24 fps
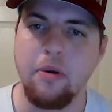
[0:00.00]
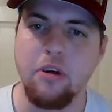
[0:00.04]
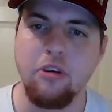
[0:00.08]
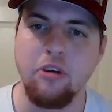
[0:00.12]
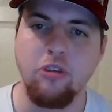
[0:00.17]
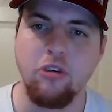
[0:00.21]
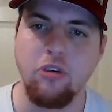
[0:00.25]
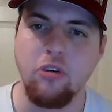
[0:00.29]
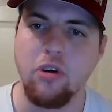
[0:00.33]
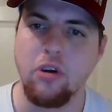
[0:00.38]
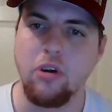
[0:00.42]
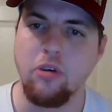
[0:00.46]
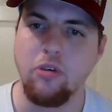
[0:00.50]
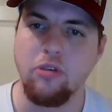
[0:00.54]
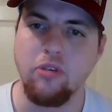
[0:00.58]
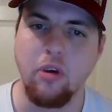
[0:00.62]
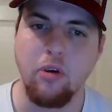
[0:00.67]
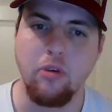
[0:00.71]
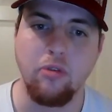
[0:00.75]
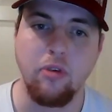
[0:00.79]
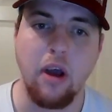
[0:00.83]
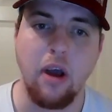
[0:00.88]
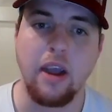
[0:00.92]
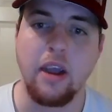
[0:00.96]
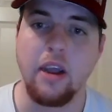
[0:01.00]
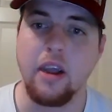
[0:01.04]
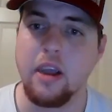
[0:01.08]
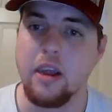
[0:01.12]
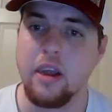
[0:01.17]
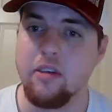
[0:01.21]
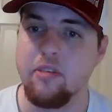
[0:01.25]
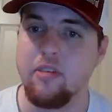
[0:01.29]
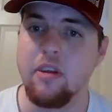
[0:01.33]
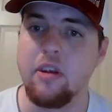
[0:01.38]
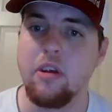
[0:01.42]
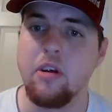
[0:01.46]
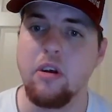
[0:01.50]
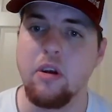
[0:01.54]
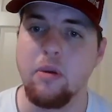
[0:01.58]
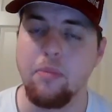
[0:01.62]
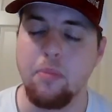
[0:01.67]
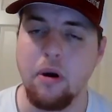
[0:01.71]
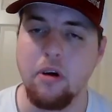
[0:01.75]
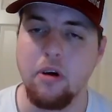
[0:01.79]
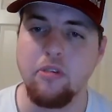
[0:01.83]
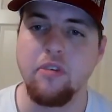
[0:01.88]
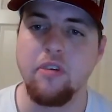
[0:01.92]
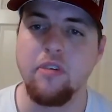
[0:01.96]
Be sure to do so I can continue to
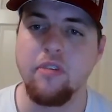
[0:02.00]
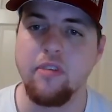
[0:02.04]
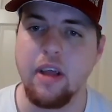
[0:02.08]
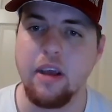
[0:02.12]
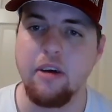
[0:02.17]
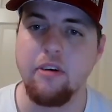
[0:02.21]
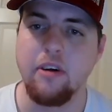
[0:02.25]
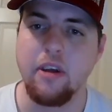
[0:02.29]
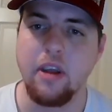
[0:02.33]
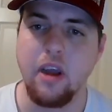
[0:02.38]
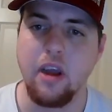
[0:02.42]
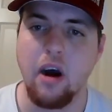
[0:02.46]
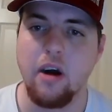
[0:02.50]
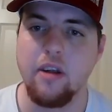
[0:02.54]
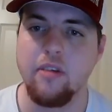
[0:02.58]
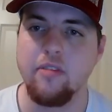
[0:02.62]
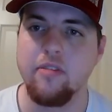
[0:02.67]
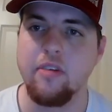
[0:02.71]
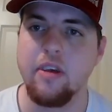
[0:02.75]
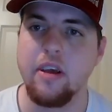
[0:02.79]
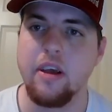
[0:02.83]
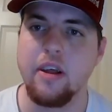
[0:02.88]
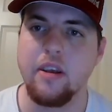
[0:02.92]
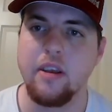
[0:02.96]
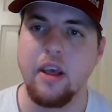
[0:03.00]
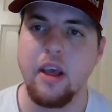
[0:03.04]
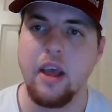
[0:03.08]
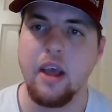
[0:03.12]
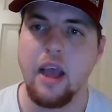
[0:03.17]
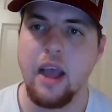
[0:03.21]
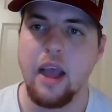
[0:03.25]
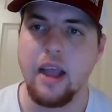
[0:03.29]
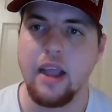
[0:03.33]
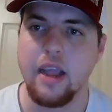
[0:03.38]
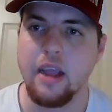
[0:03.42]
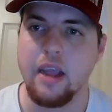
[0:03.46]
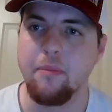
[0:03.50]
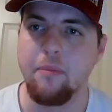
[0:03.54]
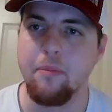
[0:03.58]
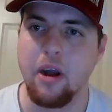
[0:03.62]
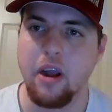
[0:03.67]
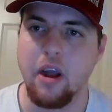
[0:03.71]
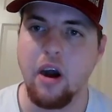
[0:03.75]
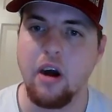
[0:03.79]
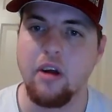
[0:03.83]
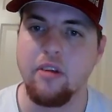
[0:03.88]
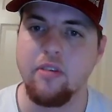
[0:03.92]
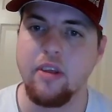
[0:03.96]
post these daily content and get my
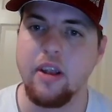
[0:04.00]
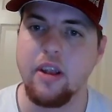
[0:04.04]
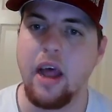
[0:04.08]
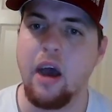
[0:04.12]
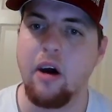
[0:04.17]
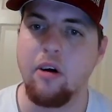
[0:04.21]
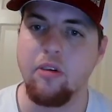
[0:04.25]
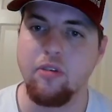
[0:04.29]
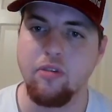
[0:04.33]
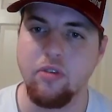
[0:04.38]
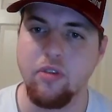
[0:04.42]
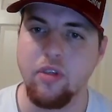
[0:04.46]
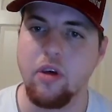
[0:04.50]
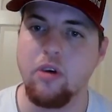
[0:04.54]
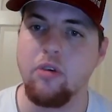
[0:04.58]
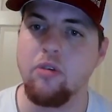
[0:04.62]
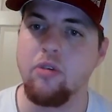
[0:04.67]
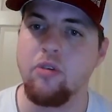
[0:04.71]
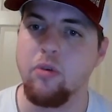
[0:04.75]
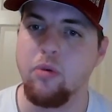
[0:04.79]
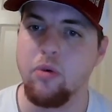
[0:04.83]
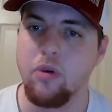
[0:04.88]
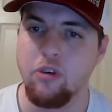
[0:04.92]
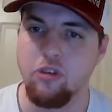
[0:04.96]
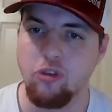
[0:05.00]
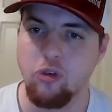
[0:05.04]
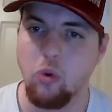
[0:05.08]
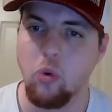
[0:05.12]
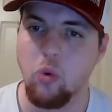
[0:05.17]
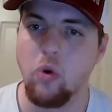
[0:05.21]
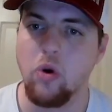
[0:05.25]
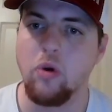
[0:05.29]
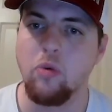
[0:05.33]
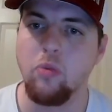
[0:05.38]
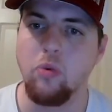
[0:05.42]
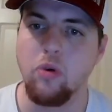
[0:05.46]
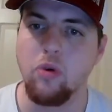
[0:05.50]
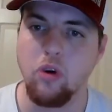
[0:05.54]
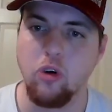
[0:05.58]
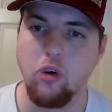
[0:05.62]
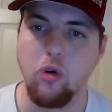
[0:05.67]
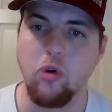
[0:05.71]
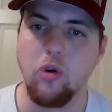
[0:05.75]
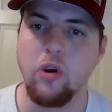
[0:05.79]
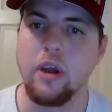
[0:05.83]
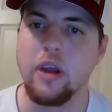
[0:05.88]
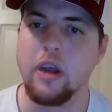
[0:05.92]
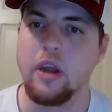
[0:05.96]
content out to those who enjoy
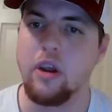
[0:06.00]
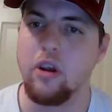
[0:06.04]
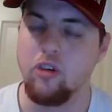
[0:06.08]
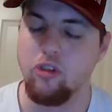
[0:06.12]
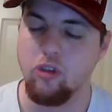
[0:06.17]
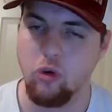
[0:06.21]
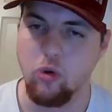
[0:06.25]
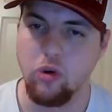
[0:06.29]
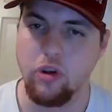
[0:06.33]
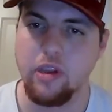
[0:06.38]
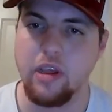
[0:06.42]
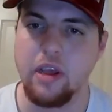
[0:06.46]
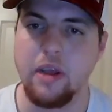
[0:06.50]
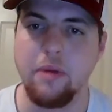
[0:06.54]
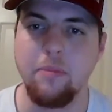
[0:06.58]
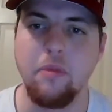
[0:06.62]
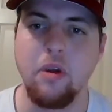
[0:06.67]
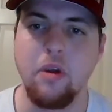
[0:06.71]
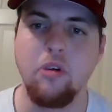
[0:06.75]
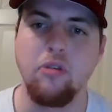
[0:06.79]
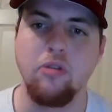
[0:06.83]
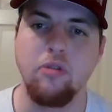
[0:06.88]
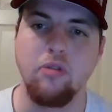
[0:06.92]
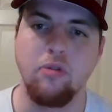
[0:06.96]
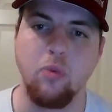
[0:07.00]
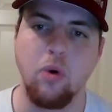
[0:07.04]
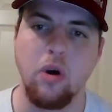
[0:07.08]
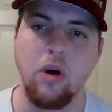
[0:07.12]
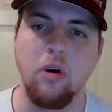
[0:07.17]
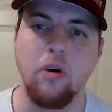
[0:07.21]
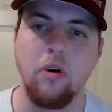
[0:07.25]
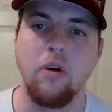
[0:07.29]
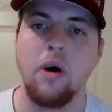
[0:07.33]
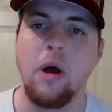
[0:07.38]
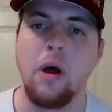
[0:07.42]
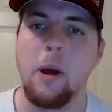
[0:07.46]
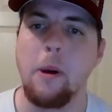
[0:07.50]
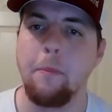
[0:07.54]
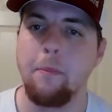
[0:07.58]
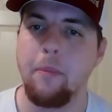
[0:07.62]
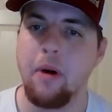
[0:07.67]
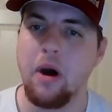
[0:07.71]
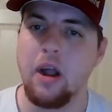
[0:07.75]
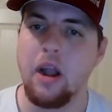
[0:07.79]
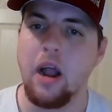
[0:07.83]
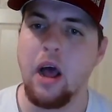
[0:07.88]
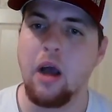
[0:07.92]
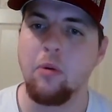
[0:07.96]
recruiting and enjoy team news as well.
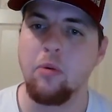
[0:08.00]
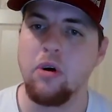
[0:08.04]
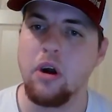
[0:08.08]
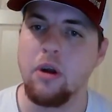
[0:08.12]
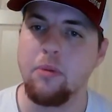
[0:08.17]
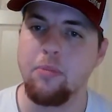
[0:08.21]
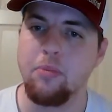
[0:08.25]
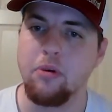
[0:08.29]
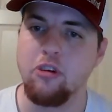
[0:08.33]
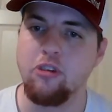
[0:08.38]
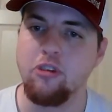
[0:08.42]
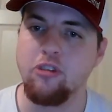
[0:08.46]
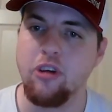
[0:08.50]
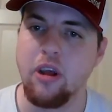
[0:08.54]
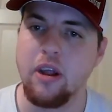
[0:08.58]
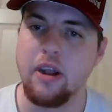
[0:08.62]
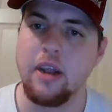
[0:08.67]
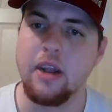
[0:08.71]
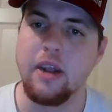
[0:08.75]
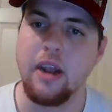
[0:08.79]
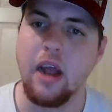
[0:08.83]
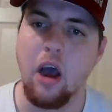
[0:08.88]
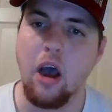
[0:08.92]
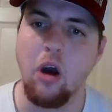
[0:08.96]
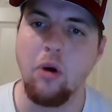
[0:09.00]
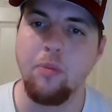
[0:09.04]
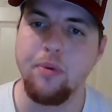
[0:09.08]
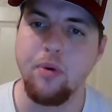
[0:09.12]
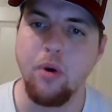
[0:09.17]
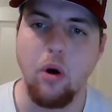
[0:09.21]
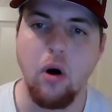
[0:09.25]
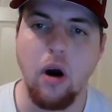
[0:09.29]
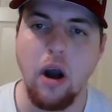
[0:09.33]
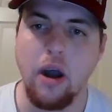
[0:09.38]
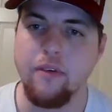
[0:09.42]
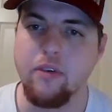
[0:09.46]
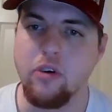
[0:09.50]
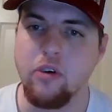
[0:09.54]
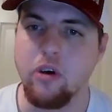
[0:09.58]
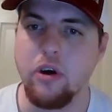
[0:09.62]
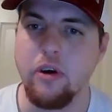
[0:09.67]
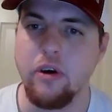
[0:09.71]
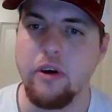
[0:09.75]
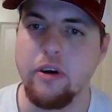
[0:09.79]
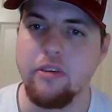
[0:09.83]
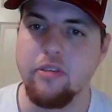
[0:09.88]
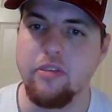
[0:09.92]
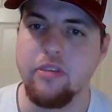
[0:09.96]
But I really appreciate it, and I hope you all have a
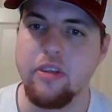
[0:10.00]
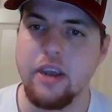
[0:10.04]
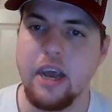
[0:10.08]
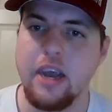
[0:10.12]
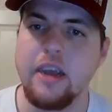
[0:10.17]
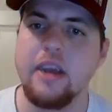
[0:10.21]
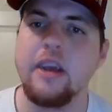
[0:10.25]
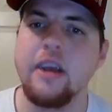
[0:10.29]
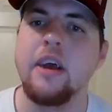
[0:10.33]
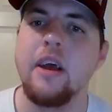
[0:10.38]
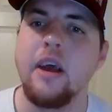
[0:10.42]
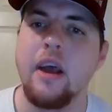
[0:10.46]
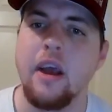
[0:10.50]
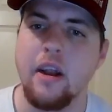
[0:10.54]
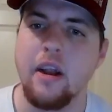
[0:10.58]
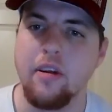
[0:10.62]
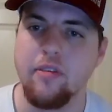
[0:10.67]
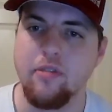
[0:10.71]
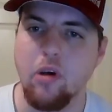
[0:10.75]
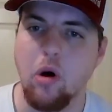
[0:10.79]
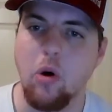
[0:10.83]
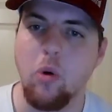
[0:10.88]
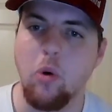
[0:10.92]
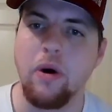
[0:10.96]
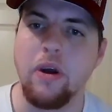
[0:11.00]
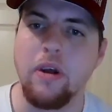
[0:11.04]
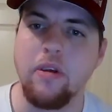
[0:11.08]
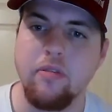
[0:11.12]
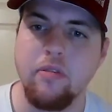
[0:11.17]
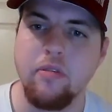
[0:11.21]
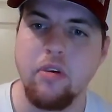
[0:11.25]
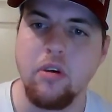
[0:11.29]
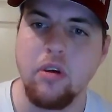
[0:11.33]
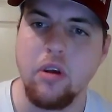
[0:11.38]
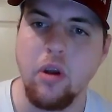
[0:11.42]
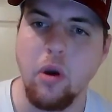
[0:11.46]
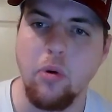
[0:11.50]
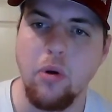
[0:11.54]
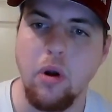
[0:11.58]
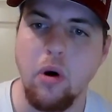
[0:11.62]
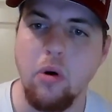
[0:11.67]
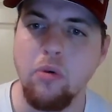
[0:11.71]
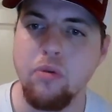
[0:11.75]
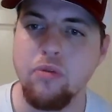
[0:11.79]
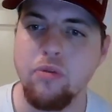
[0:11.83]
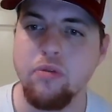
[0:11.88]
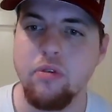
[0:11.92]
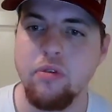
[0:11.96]
great rest of the day. And as always, go
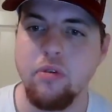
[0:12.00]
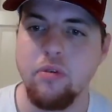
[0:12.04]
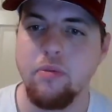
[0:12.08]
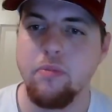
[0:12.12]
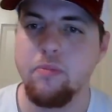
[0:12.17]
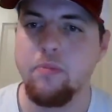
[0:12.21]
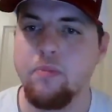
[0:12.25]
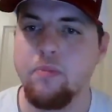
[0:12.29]
Noles.